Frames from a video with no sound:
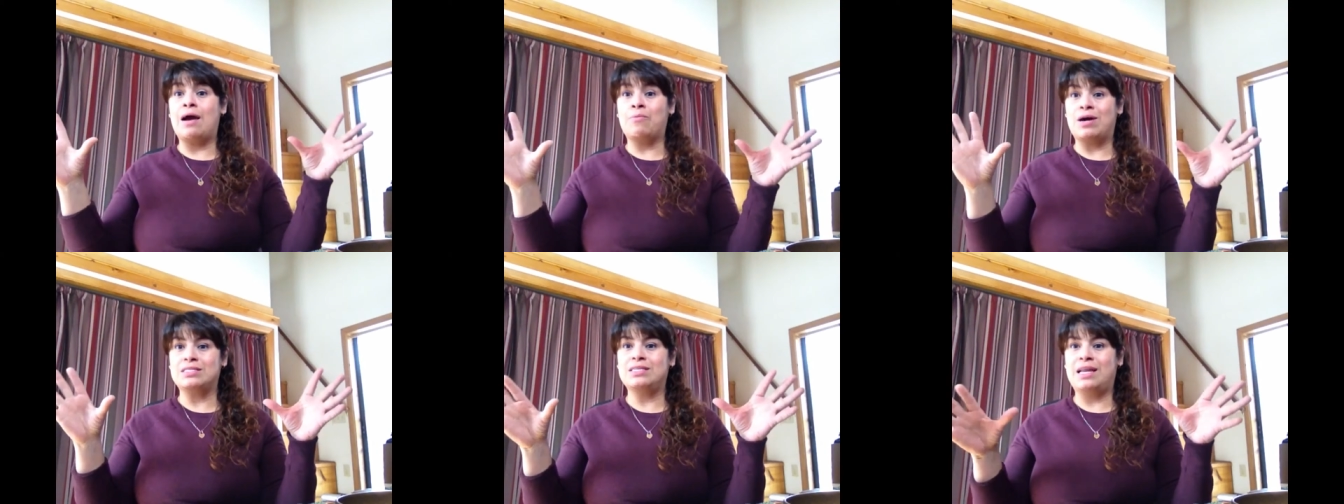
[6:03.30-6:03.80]
I
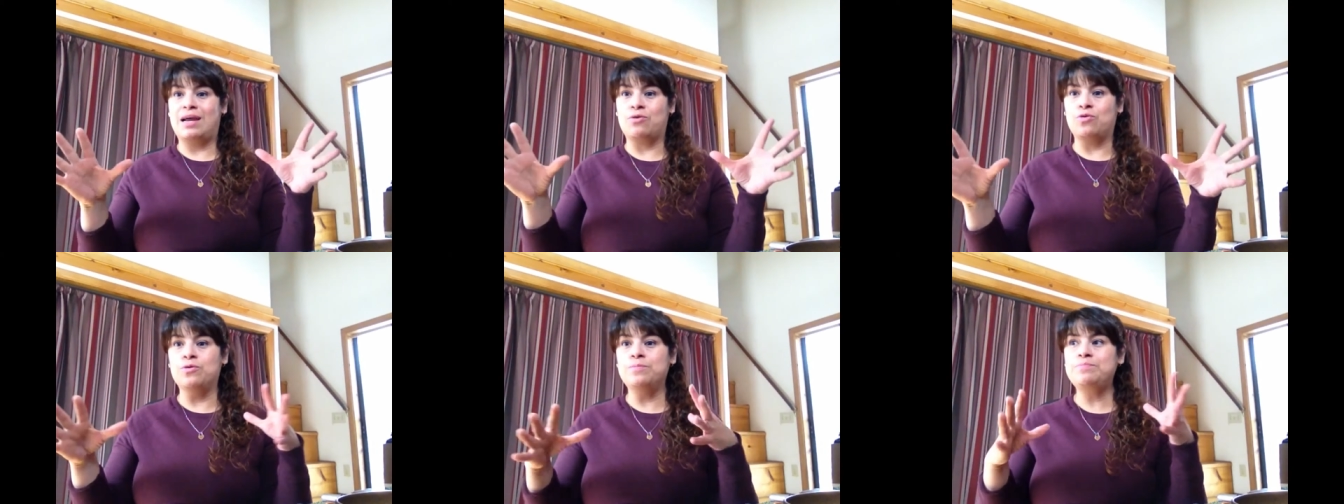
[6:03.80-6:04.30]
was in a
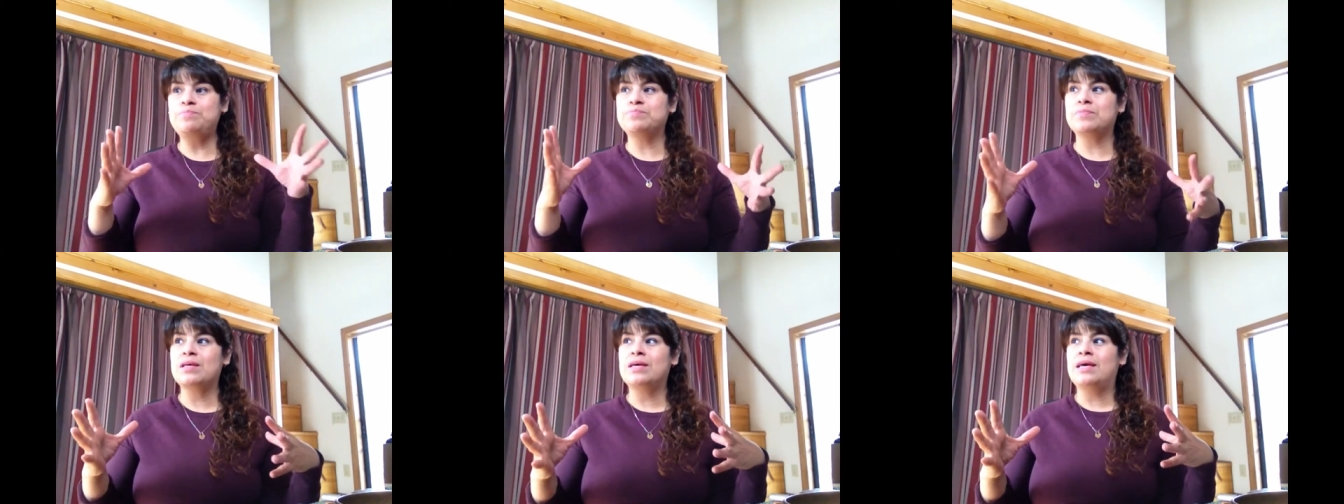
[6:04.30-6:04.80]
room,
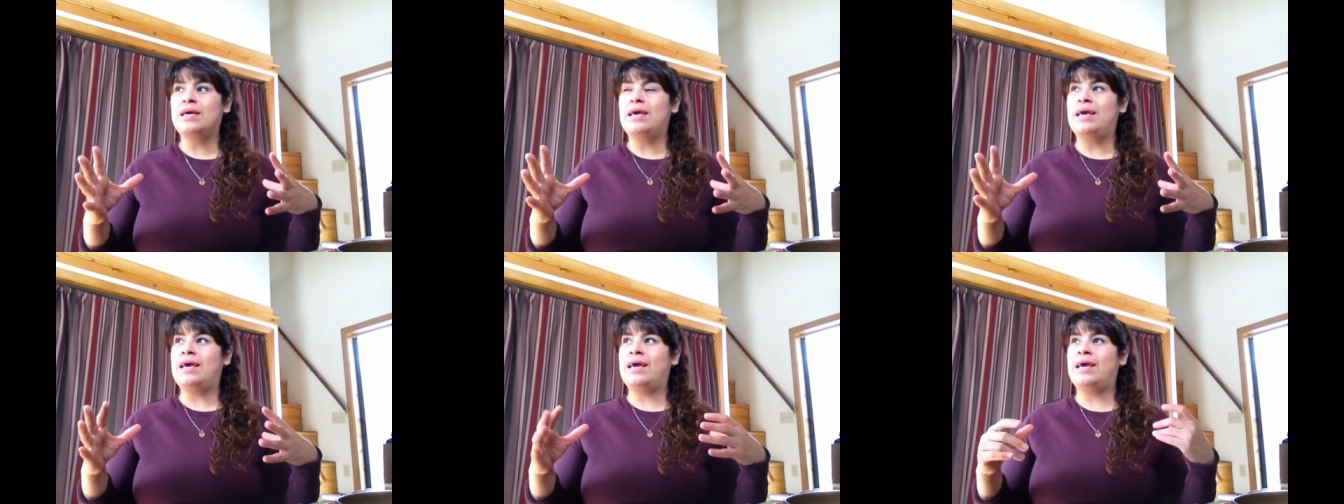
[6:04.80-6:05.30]

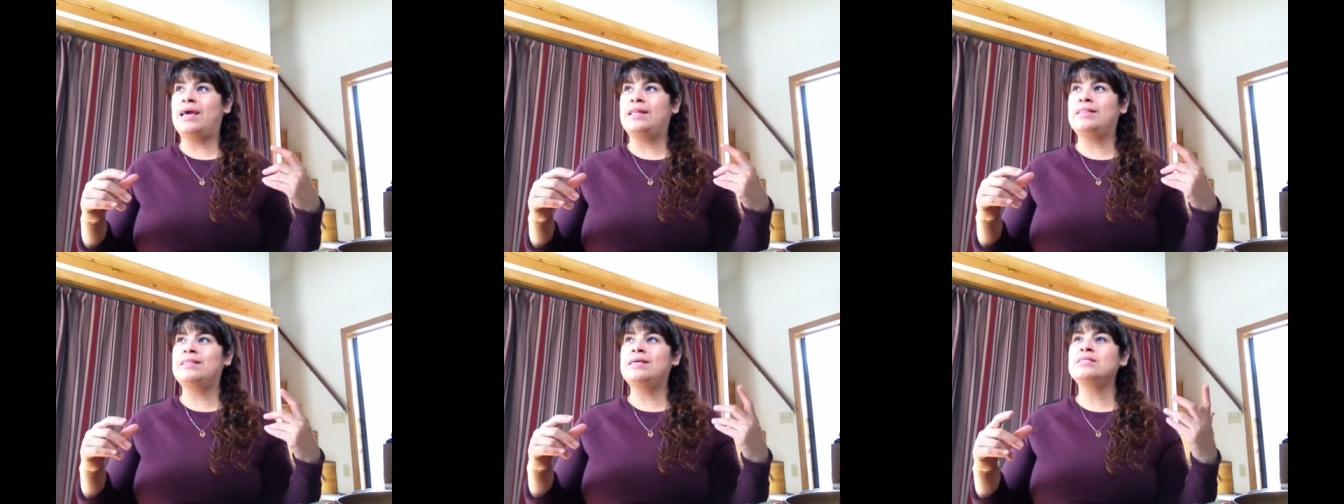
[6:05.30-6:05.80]

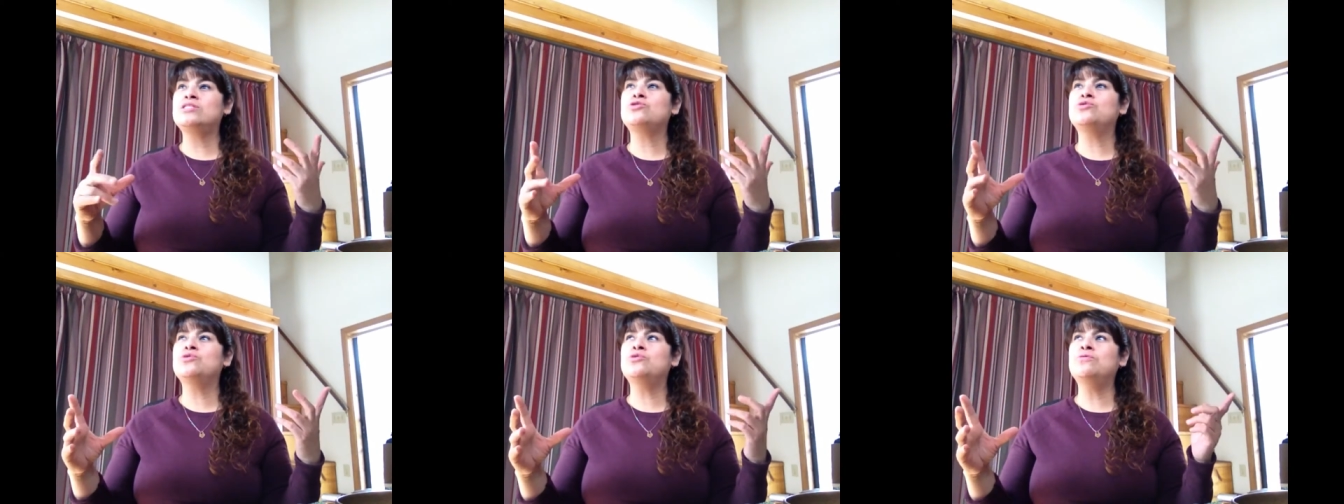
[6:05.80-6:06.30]
and this
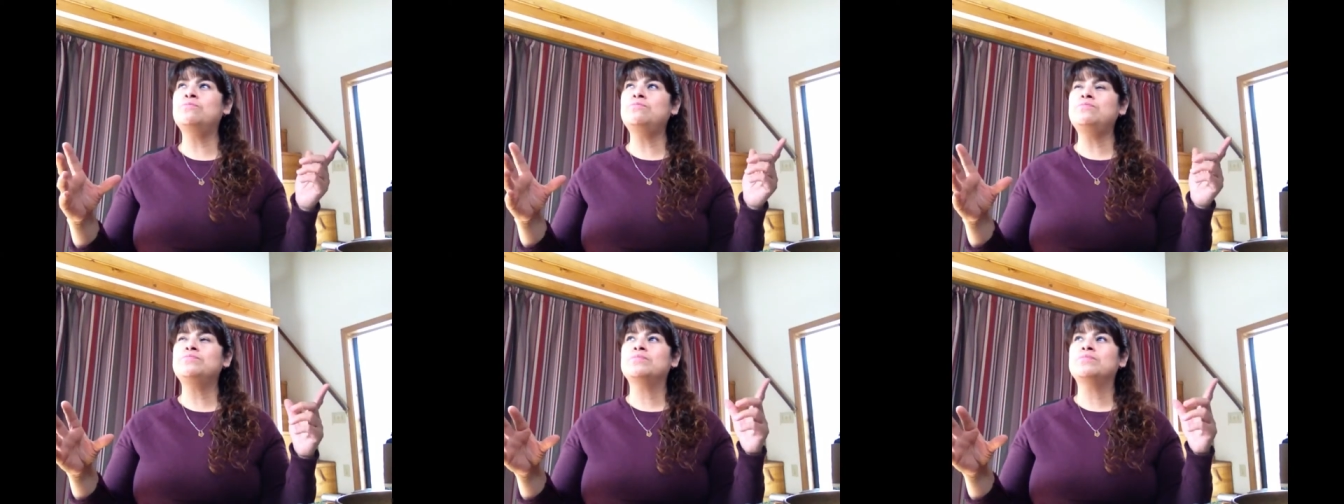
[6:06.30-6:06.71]
room